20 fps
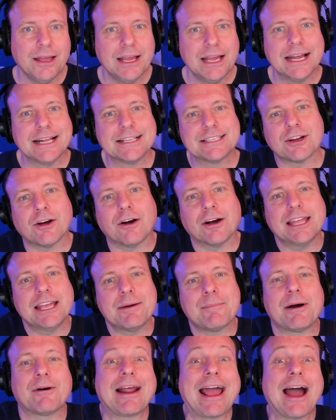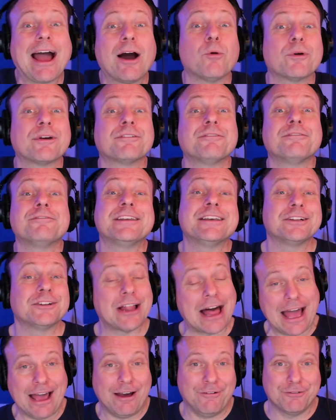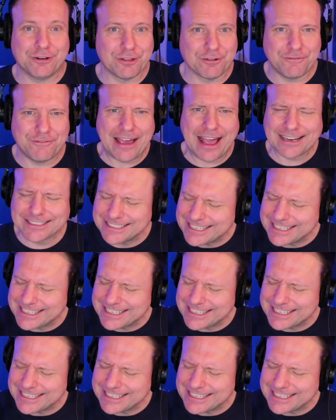it's talking about how we feel after the fact.